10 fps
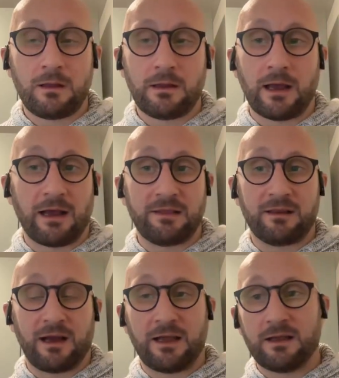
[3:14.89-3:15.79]
Yeah, I,
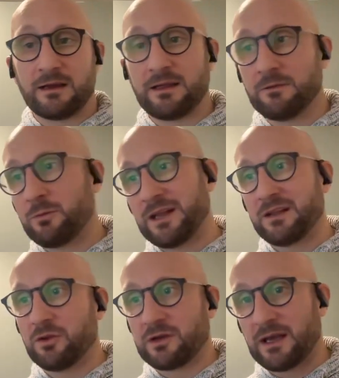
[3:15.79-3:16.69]
I, I, we
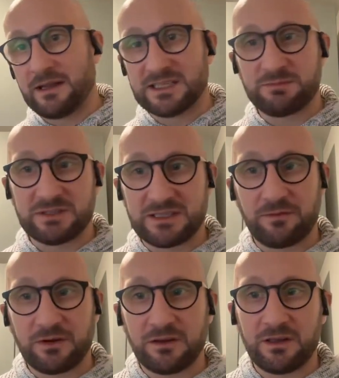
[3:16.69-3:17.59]
didn't look at it
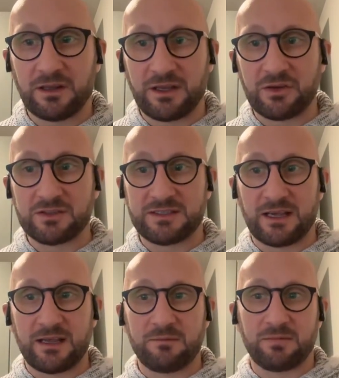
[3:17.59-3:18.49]
specifically, like you
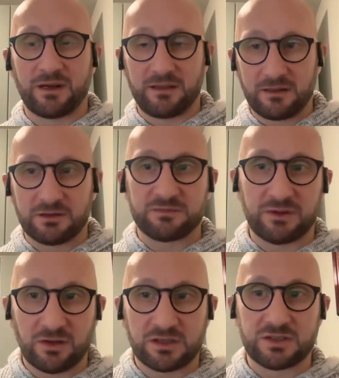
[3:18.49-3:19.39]
said, but I think there's
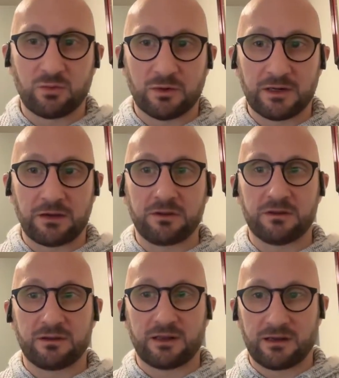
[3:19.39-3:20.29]
been lots of work out
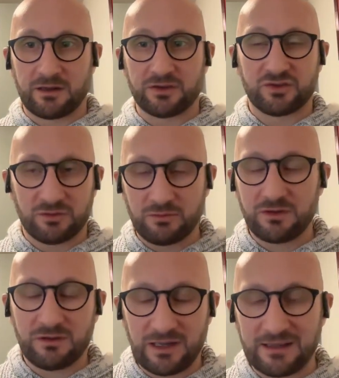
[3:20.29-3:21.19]
there that kind of show
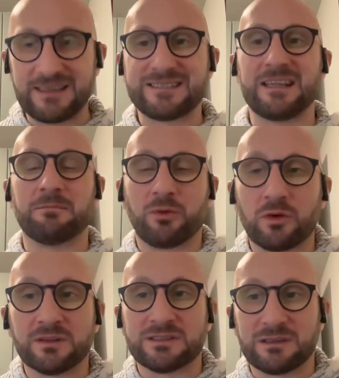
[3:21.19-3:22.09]
at least the
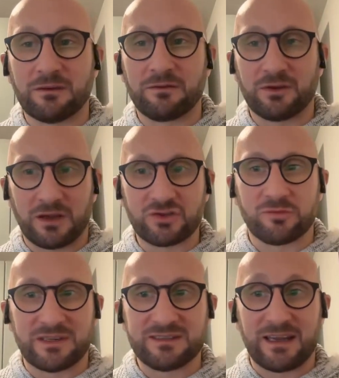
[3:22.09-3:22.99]
importance of
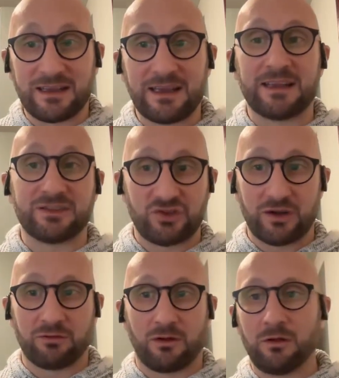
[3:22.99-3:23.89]
colostrum intake in
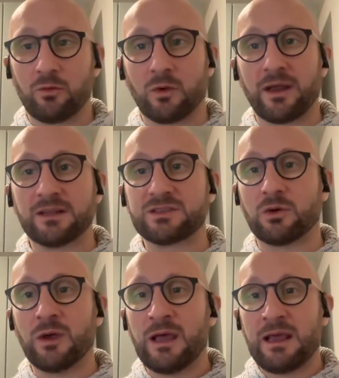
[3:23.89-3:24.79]
general, right?
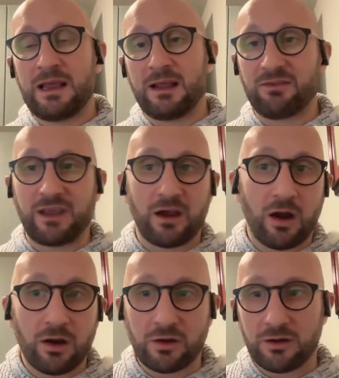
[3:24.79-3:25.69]
So if they
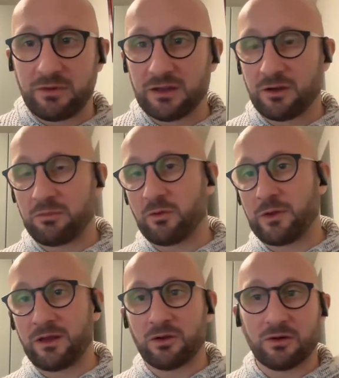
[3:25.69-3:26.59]
are going to be a little bit
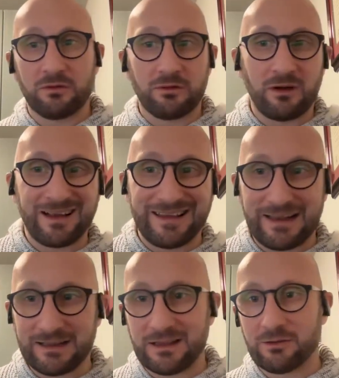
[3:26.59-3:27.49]
weaker, they're not
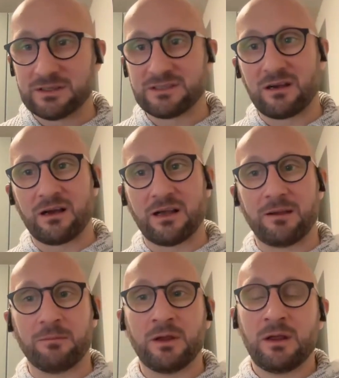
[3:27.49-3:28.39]
getting there in
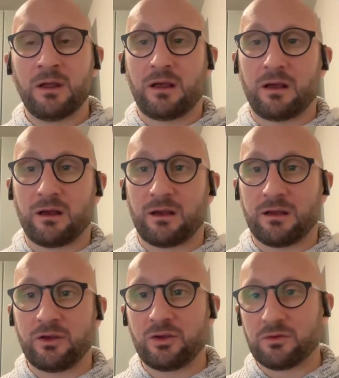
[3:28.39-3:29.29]
time,
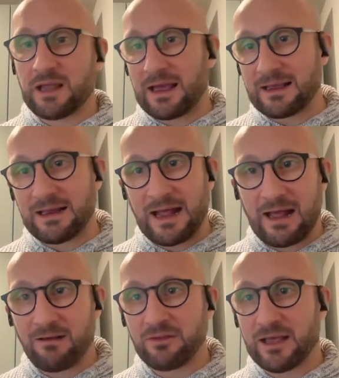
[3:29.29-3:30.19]
uh, you know that can
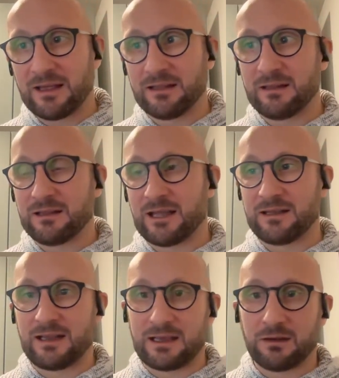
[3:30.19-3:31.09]
have that
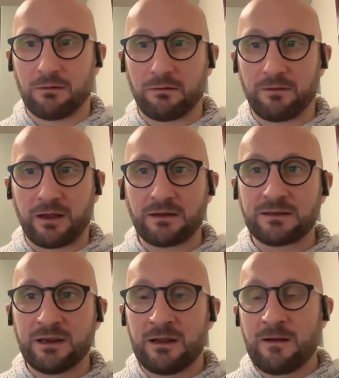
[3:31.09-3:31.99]
that negative
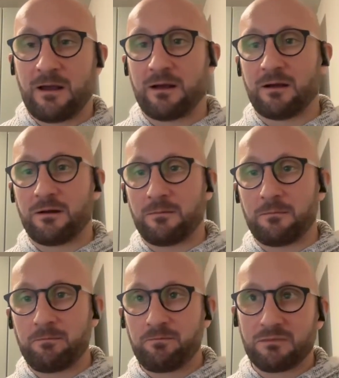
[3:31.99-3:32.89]
effect.
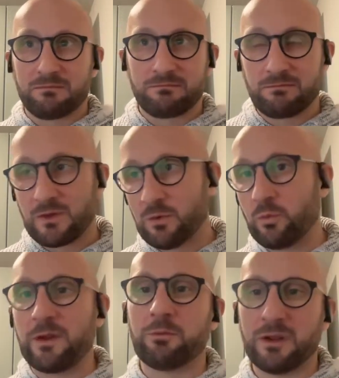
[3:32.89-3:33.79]
Um,
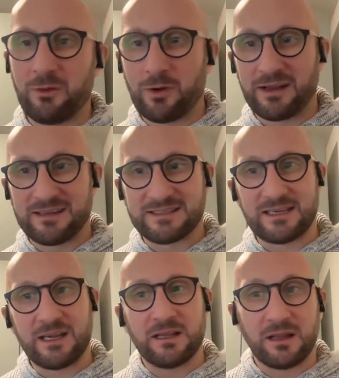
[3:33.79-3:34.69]
we really wanted to
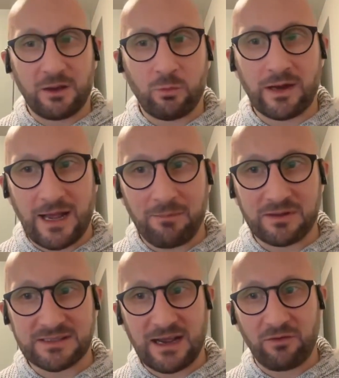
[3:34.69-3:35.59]
see like what
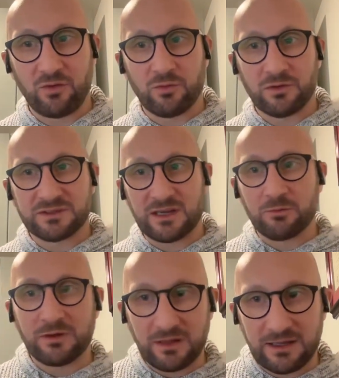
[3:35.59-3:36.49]
happens afterwards
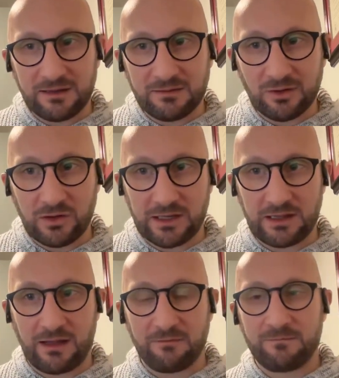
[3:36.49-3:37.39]
and really look at
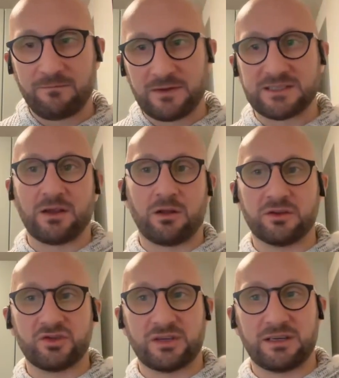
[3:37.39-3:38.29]
that
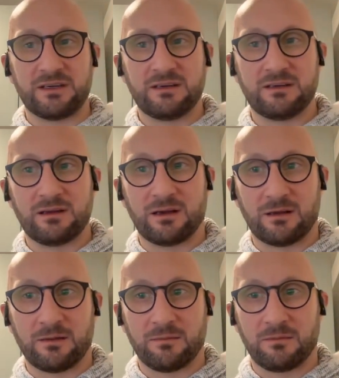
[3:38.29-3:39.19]
physiology
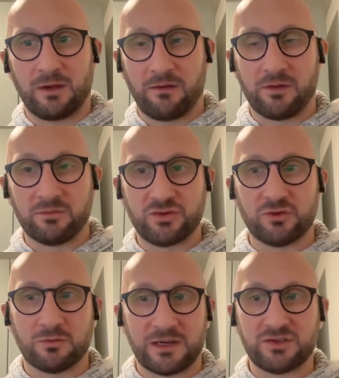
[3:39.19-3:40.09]
um, of them
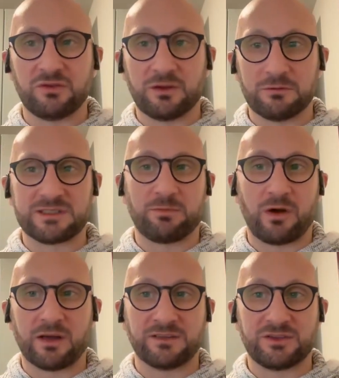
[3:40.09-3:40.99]
too, right? Do they
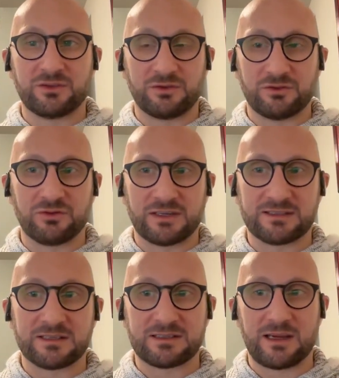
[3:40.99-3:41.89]
respond to
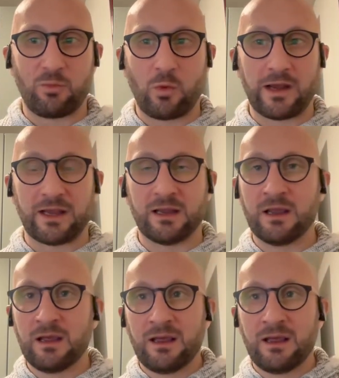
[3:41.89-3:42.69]
nutrients the same way?